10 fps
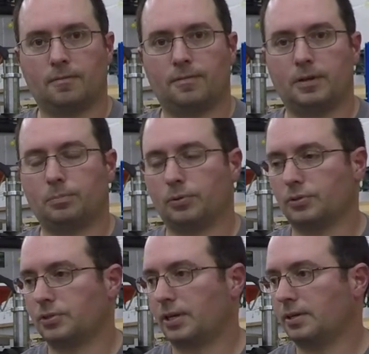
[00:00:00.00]
feet per
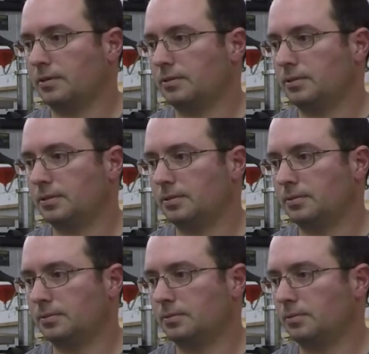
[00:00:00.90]
second
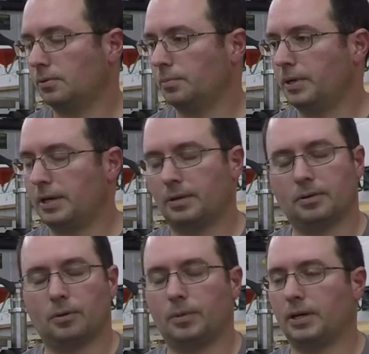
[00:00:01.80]
or minute?
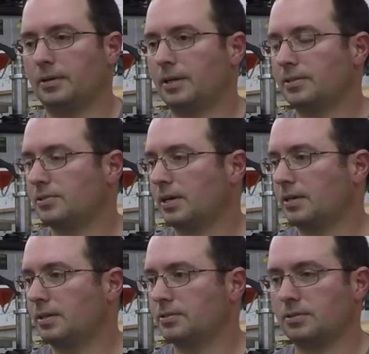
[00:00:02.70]
No, minute, not
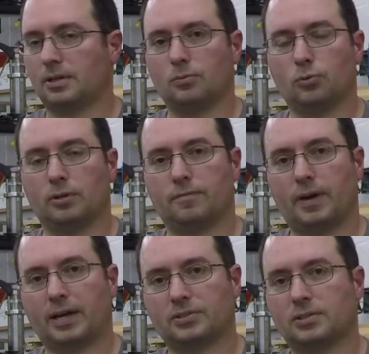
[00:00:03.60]
second, that's like really
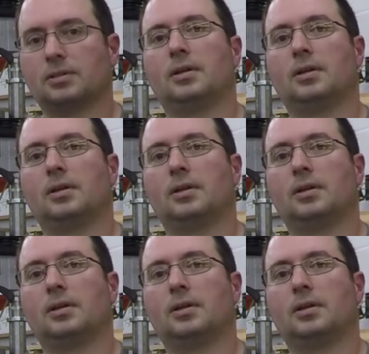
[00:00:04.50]
fast.